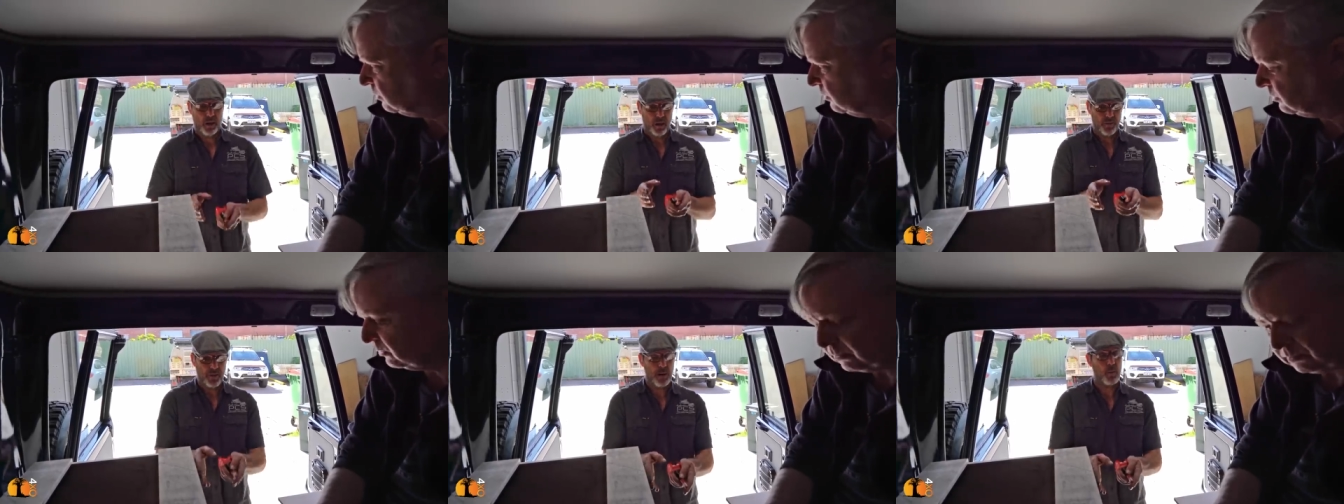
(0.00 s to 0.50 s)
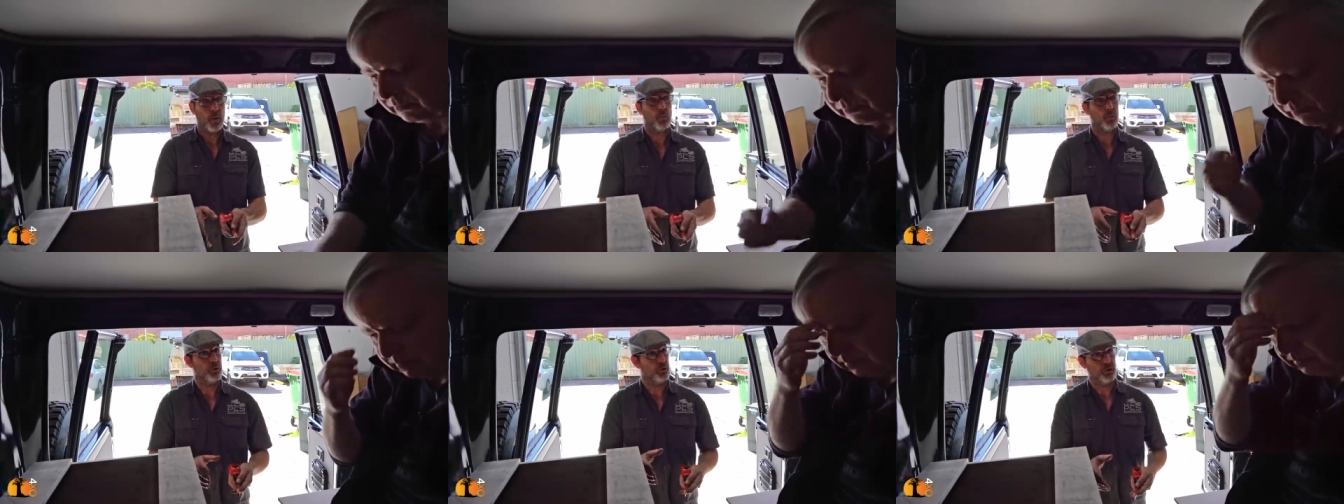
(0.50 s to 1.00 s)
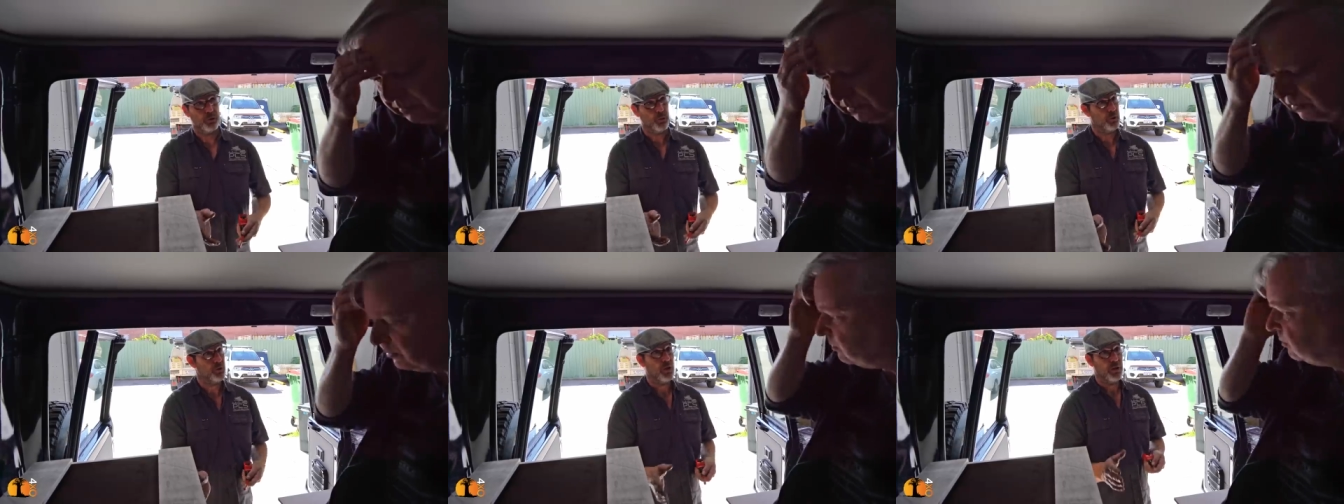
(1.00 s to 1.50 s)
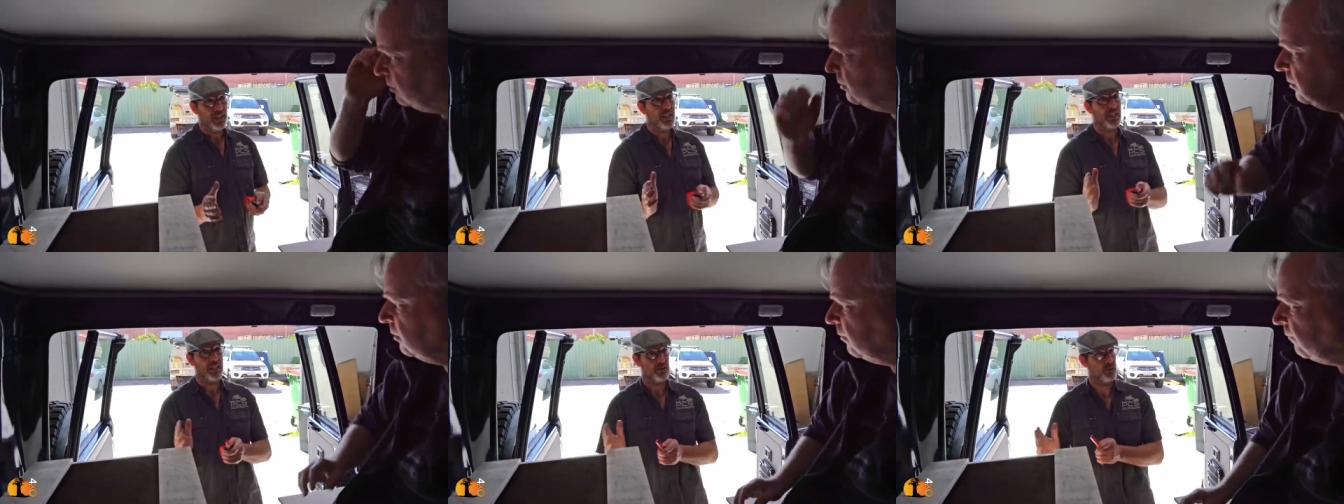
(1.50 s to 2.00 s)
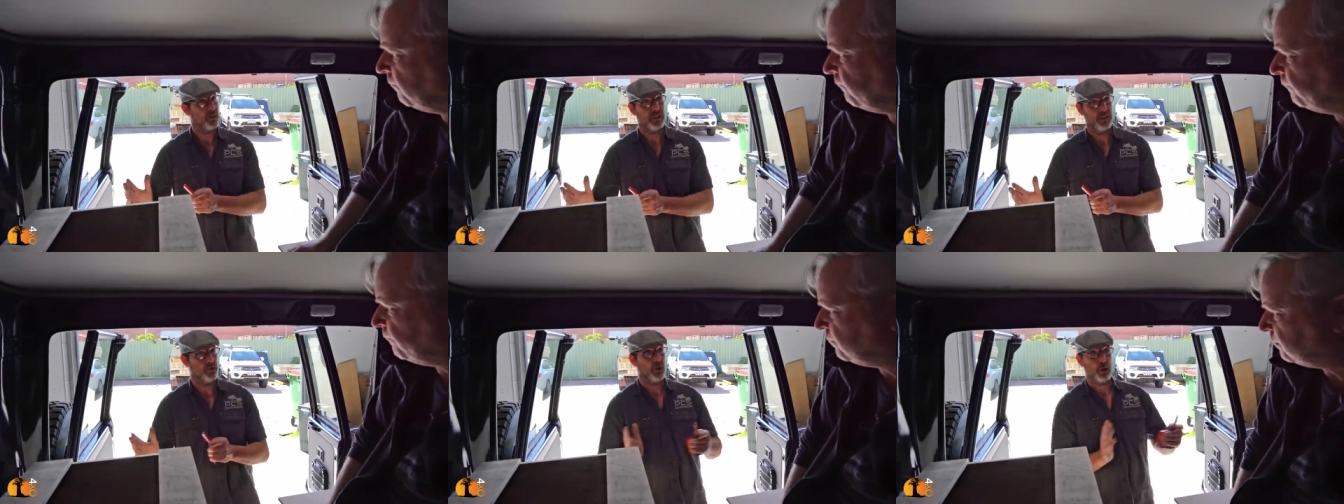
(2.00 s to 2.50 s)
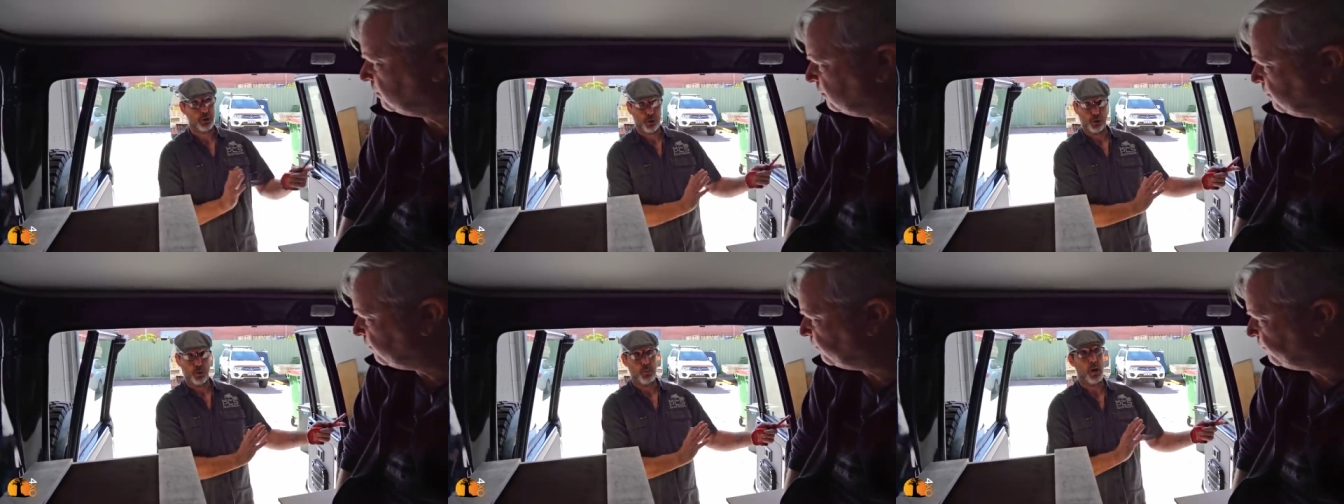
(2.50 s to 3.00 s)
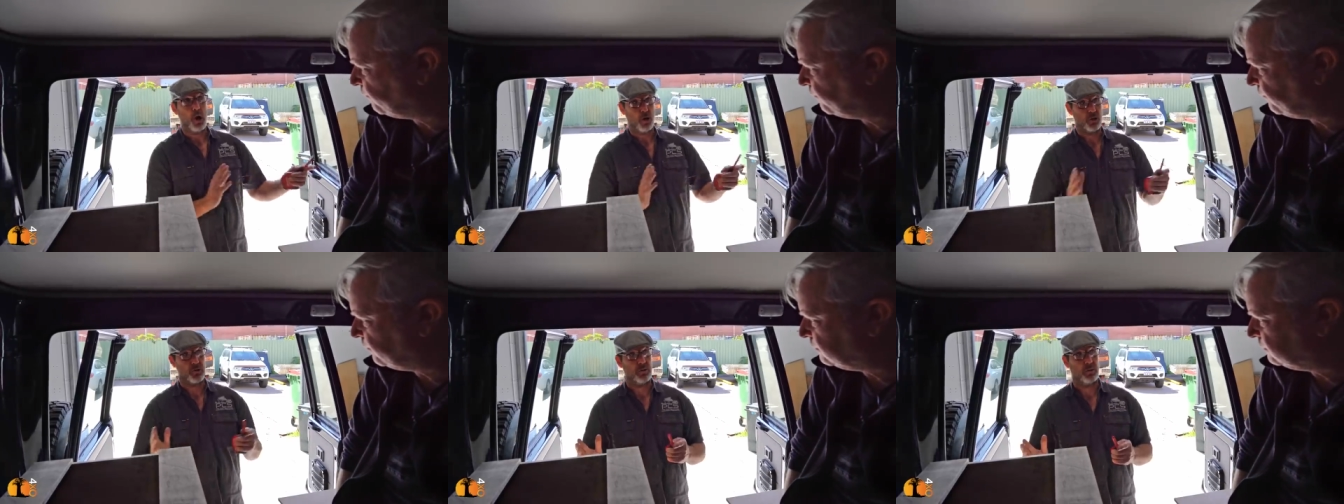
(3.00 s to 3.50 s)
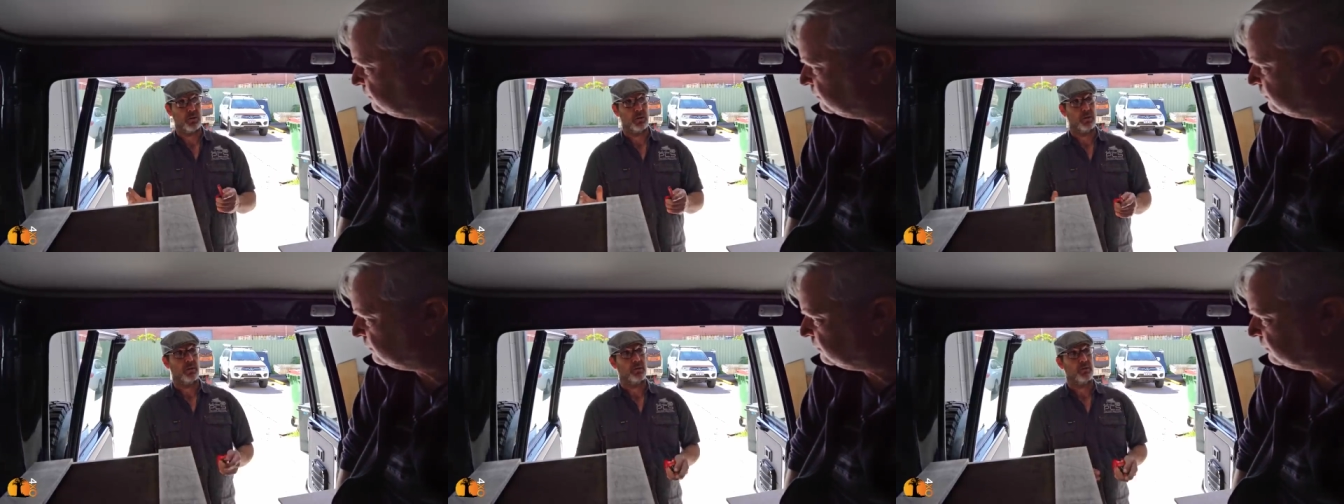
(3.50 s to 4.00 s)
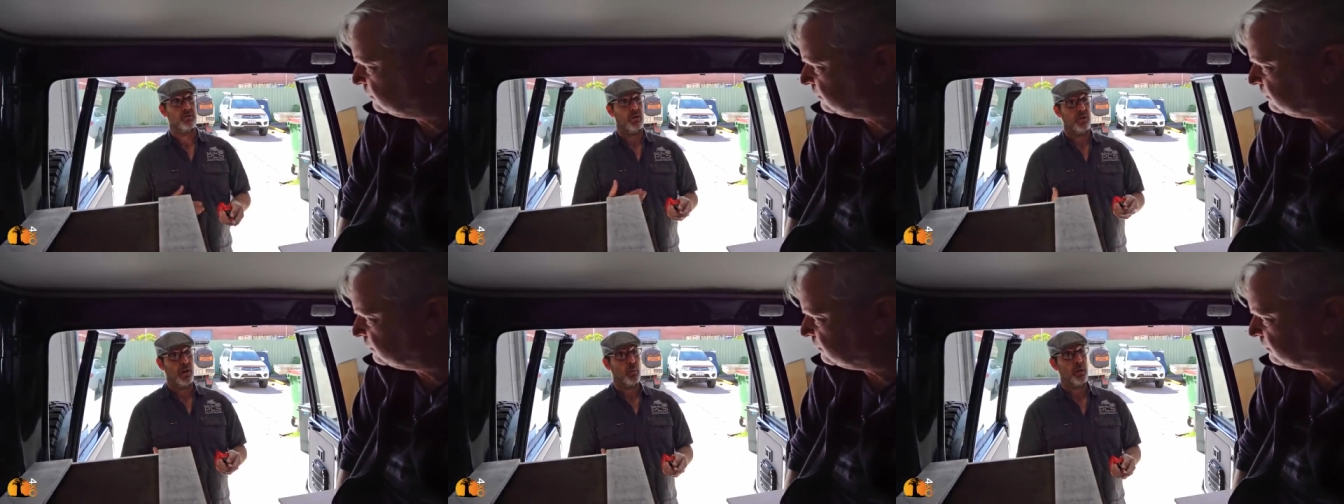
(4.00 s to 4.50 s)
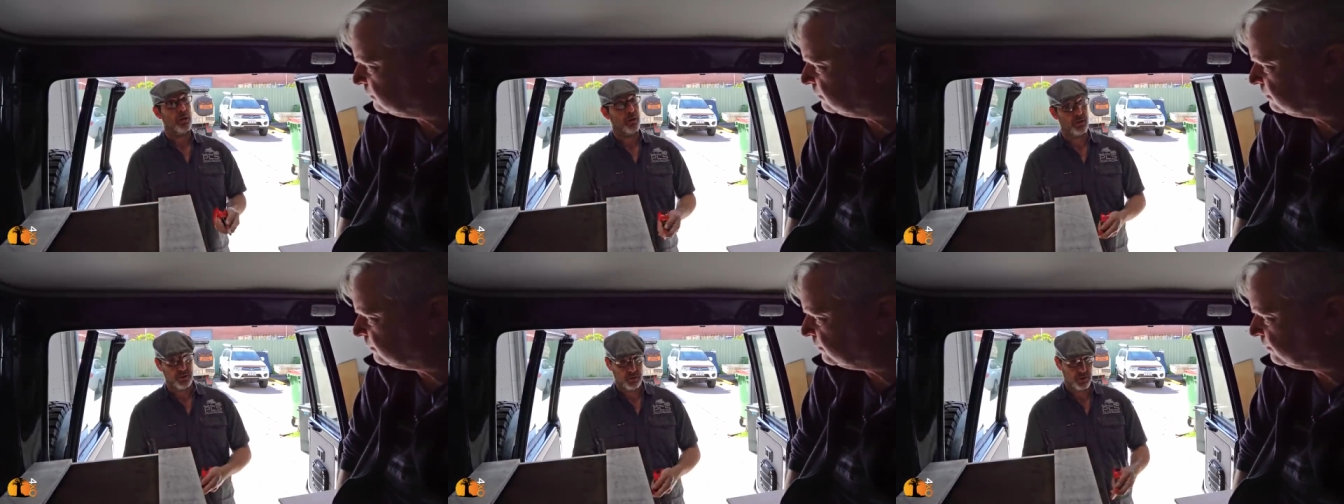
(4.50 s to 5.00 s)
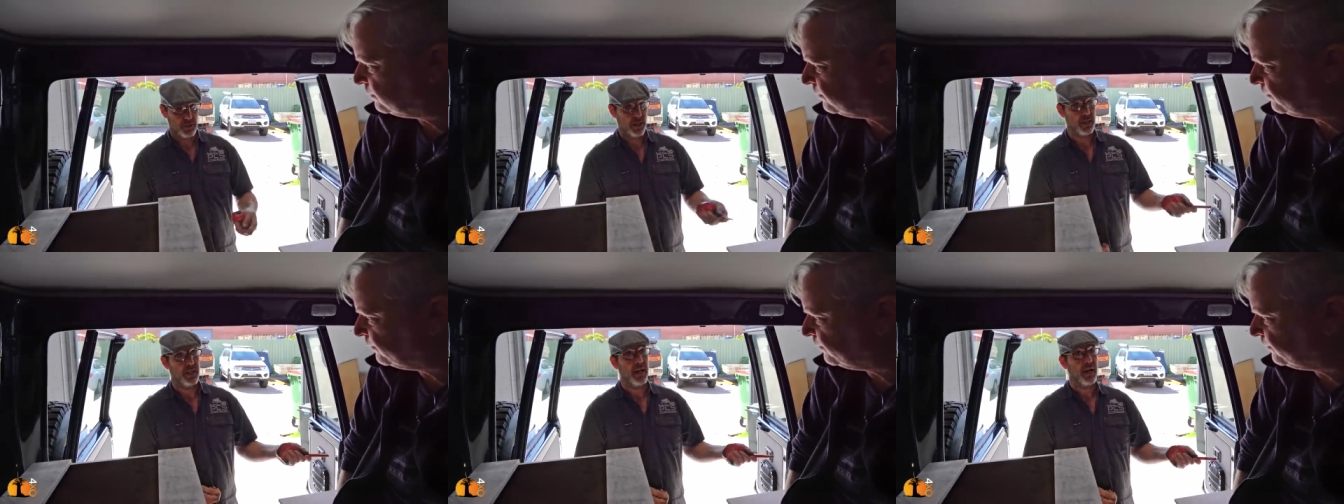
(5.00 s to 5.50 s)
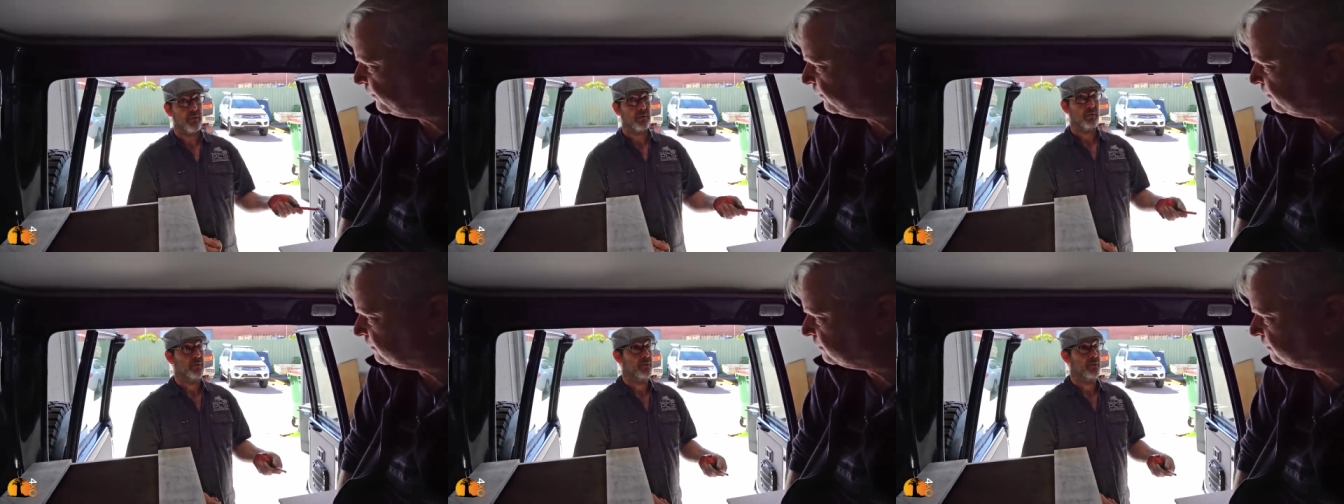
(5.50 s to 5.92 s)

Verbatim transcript: On that one, we'll just do it so that it is literally a shoebox. So that way you can just take it out,